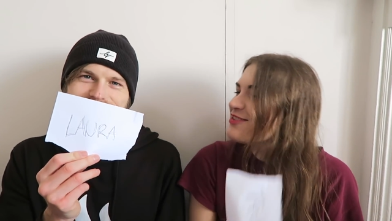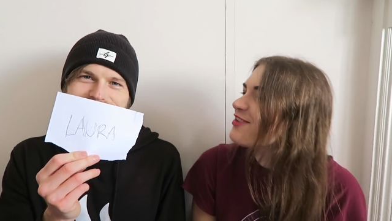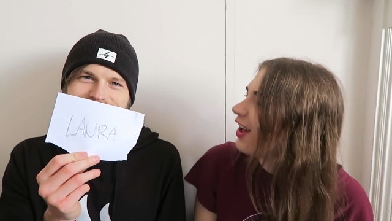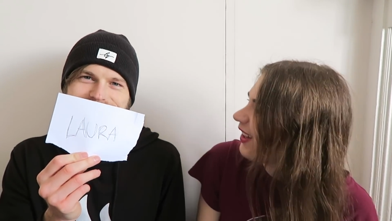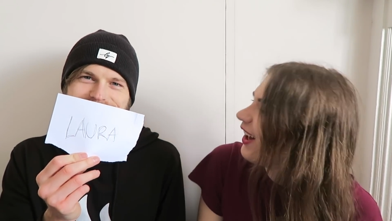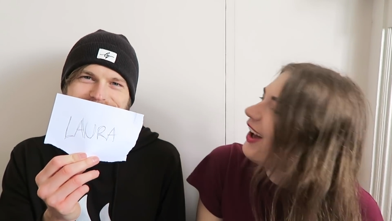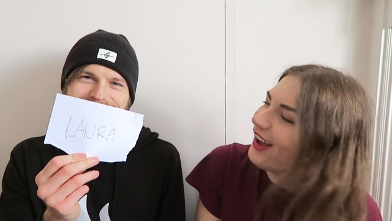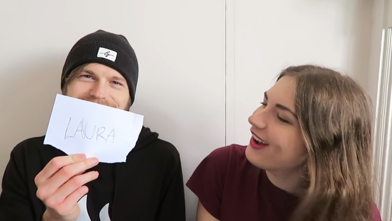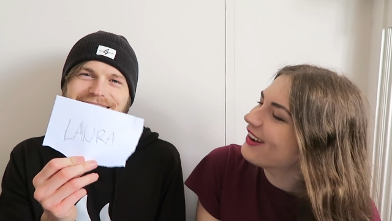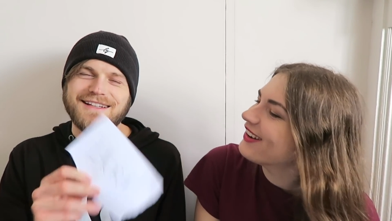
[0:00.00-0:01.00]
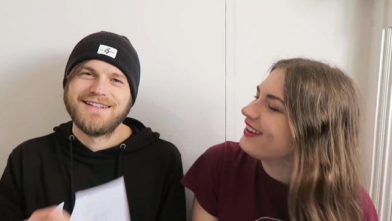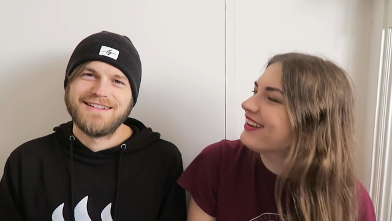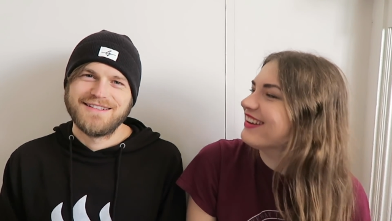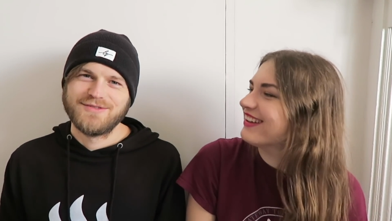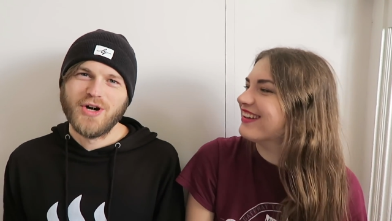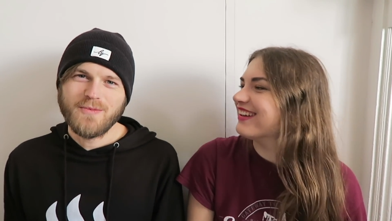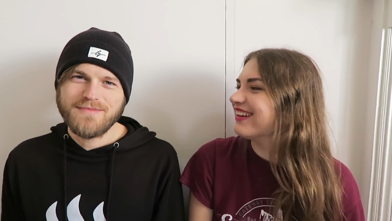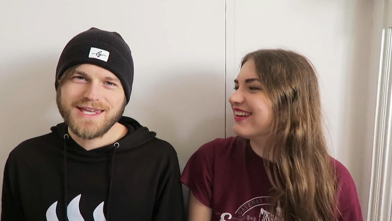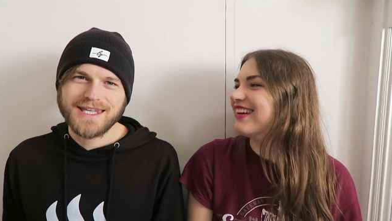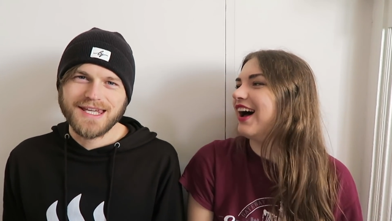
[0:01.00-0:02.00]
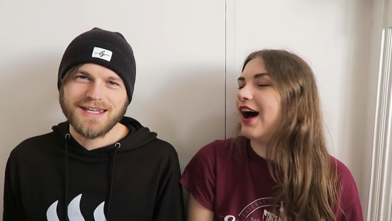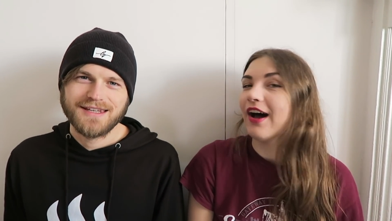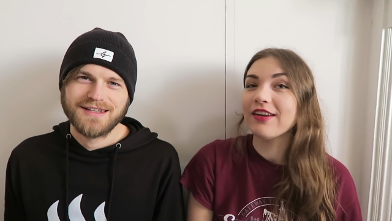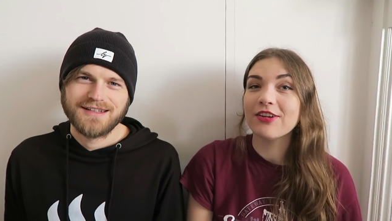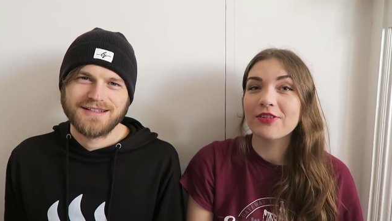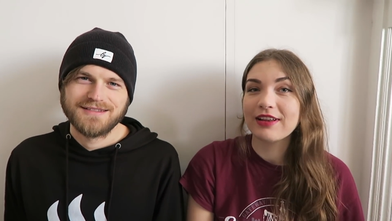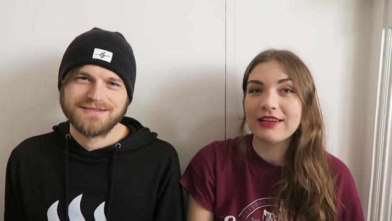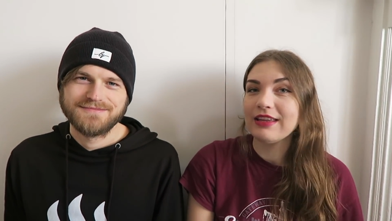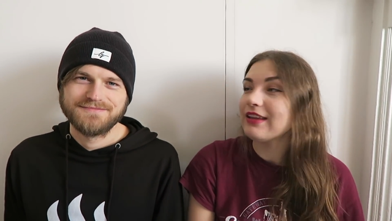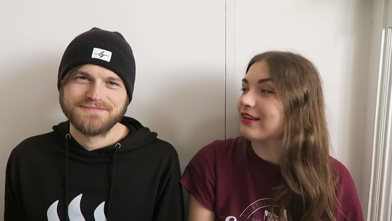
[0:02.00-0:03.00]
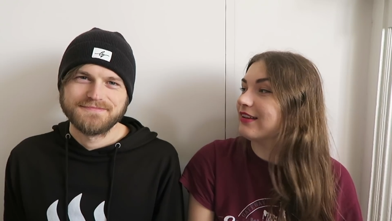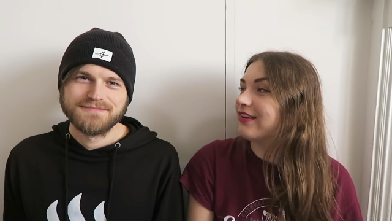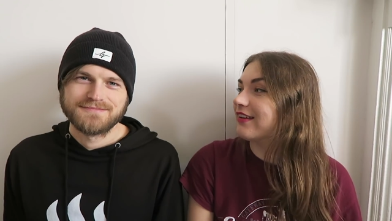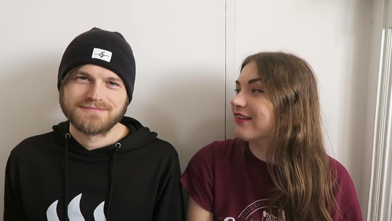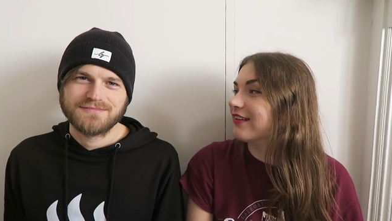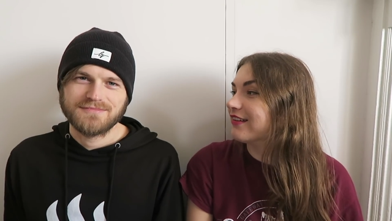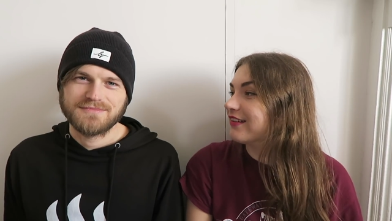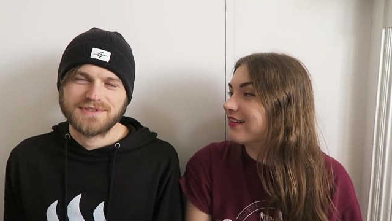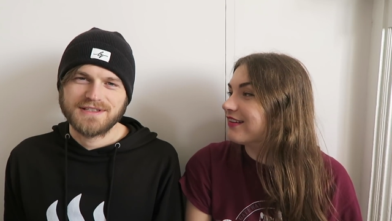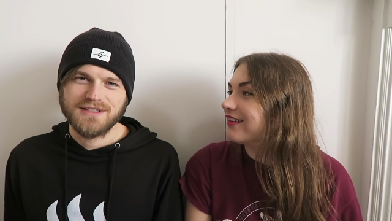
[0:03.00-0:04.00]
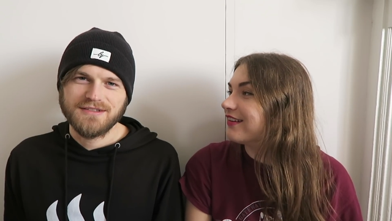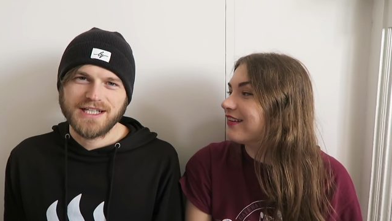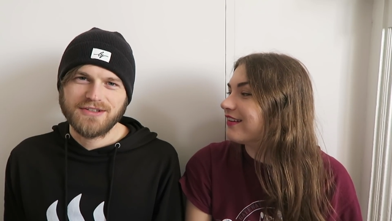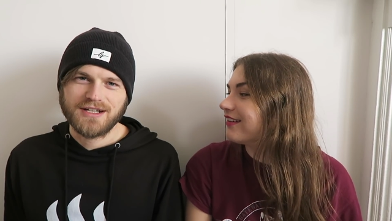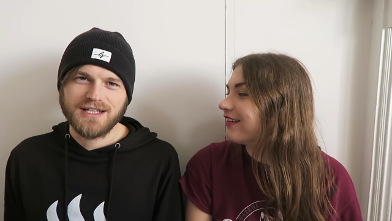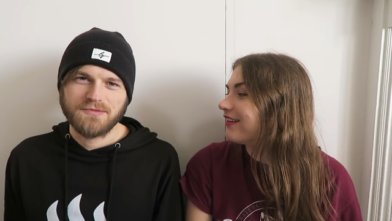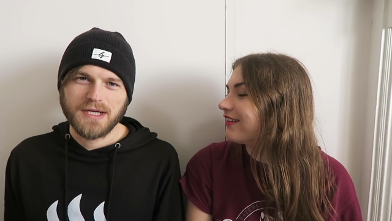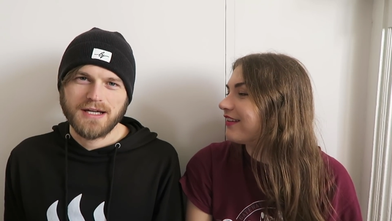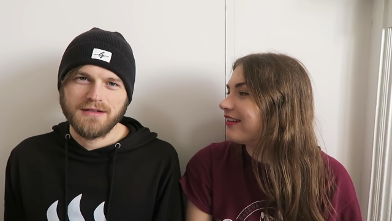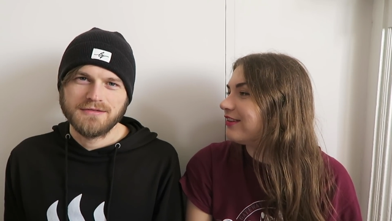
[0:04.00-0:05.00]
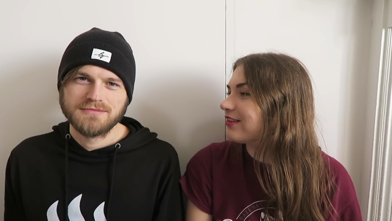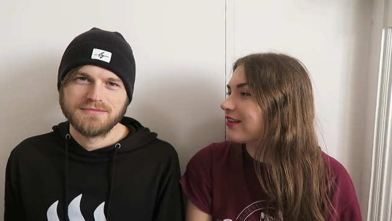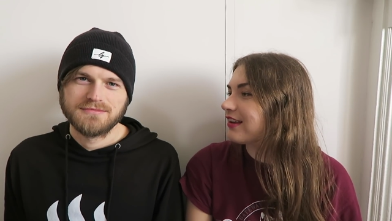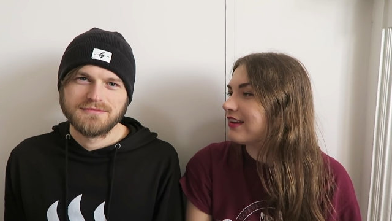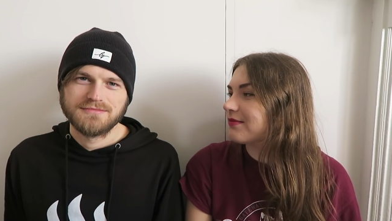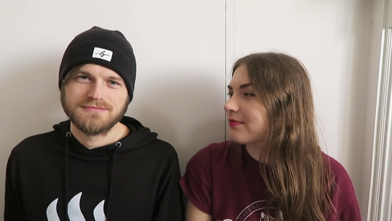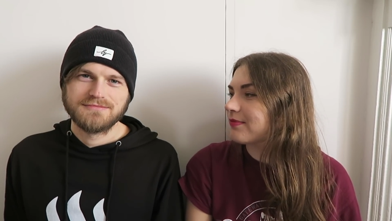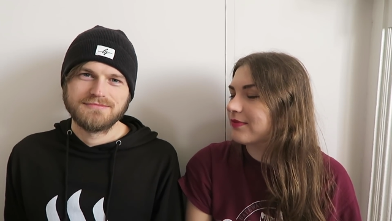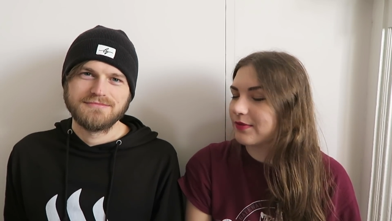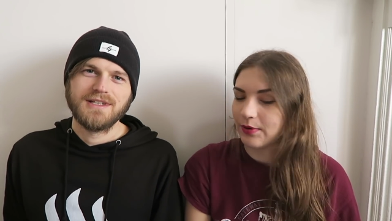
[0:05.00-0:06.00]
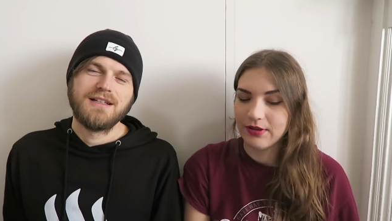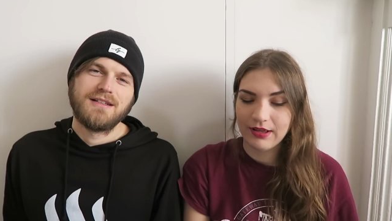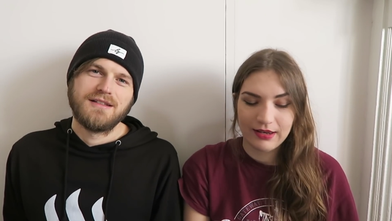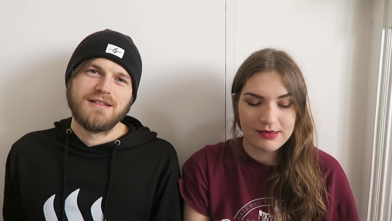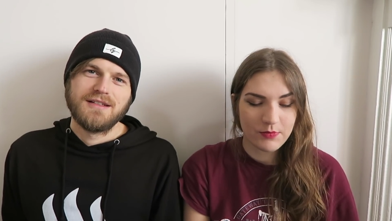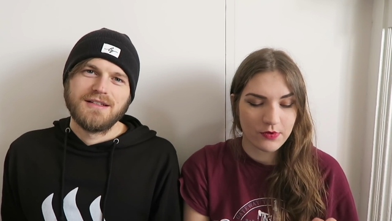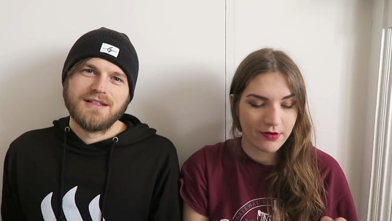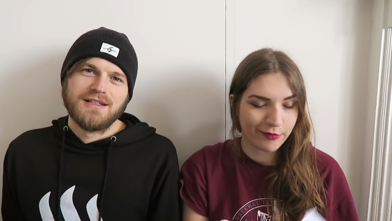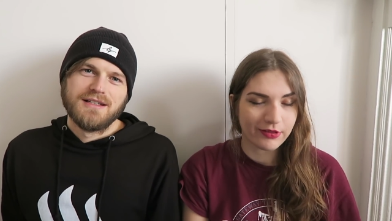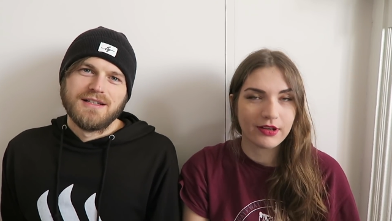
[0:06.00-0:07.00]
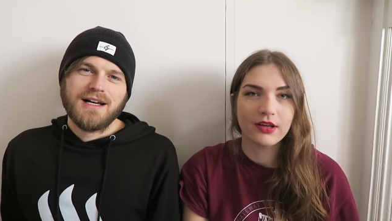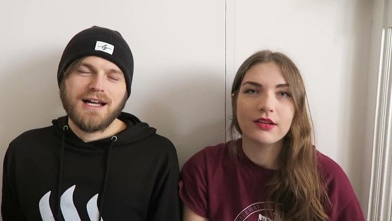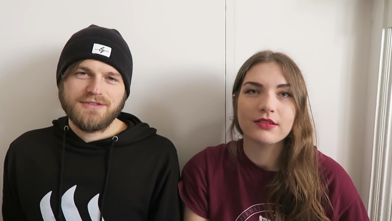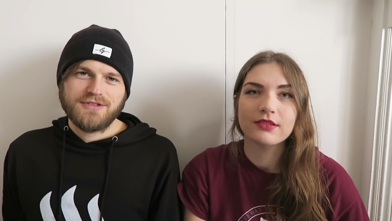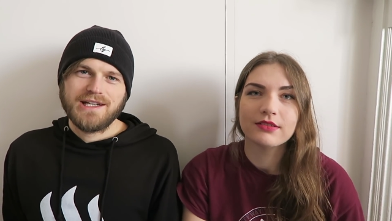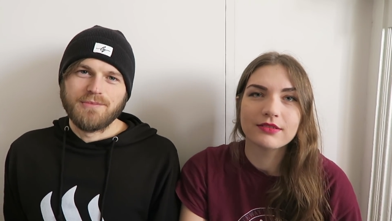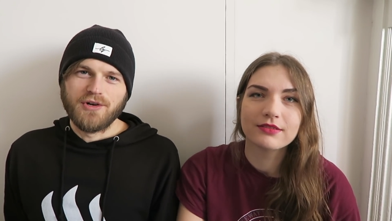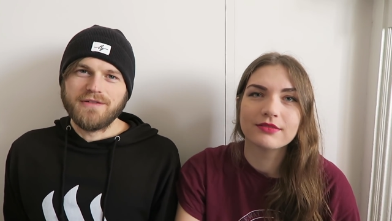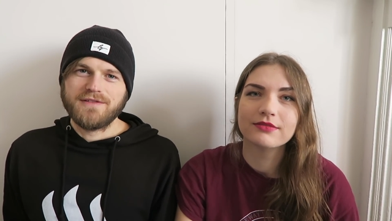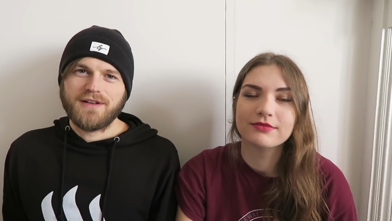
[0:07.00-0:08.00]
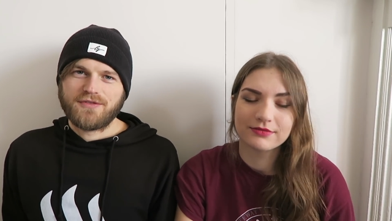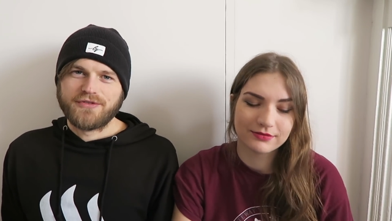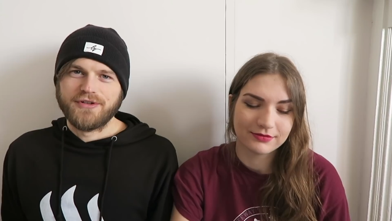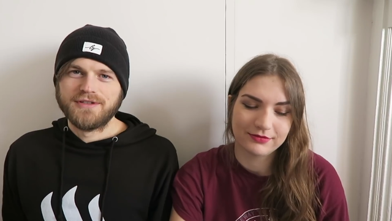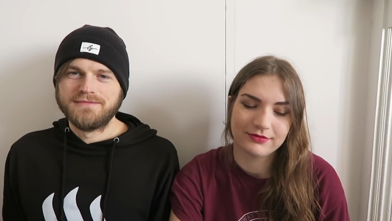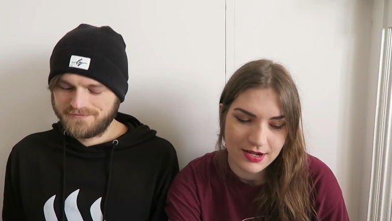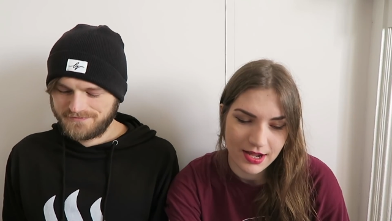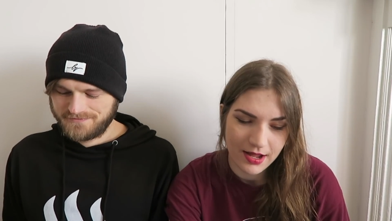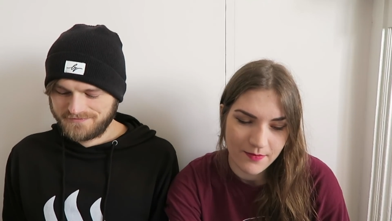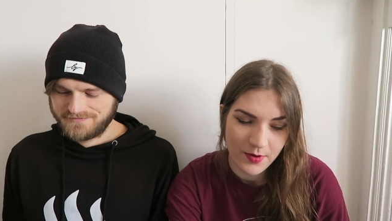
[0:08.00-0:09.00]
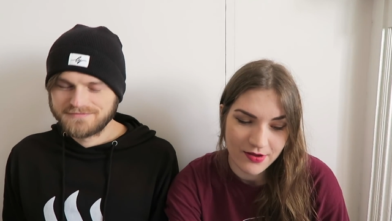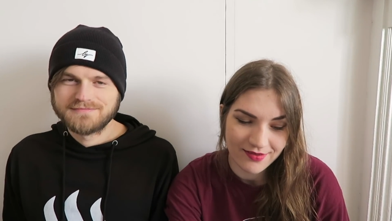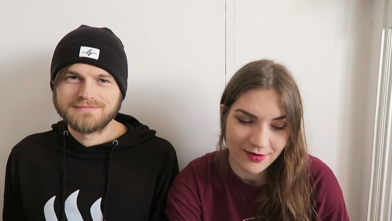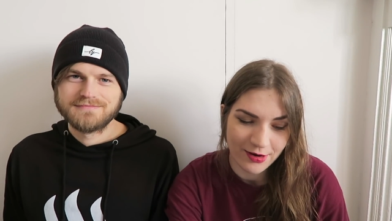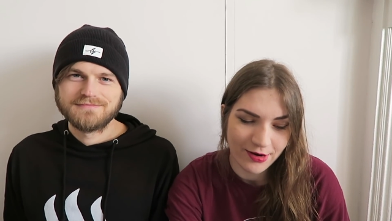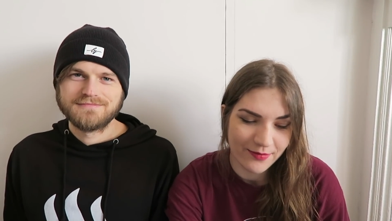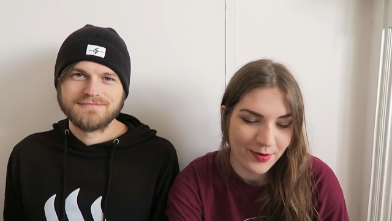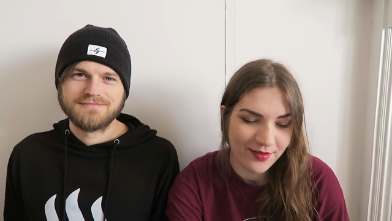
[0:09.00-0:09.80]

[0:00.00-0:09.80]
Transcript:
Speaker 1: no! Not me. I don't clean.
Speaker 2: So I don't clean well.
Speaker 1: You clean well. You clean more often than I. do
Speaker 2: clean more often. That's true.
Speaker 1: Okay, most are